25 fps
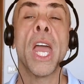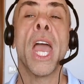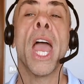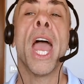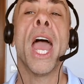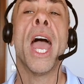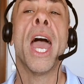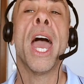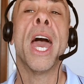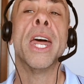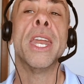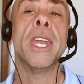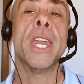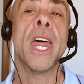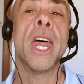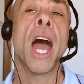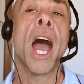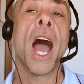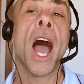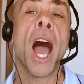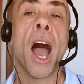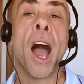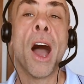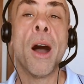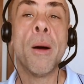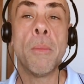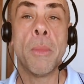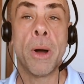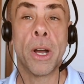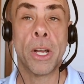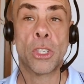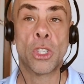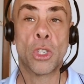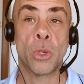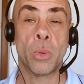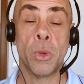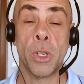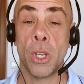And how
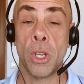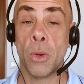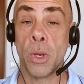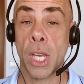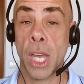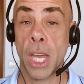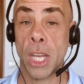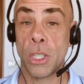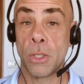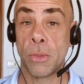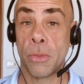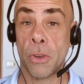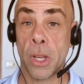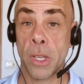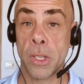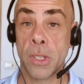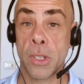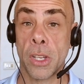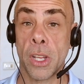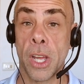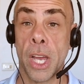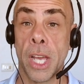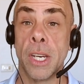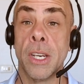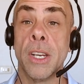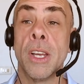much, when you engage false light,